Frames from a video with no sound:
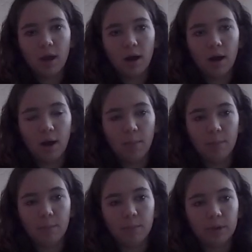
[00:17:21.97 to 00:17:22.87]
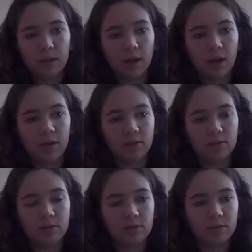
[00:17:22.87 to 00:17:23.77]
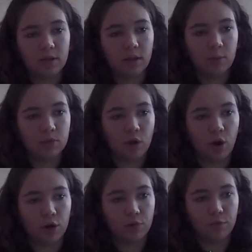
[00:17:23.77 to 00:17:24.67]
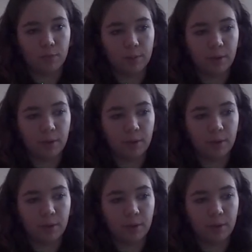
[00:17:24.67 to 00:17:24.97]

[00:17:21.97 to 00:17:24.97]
um, because it was harder for my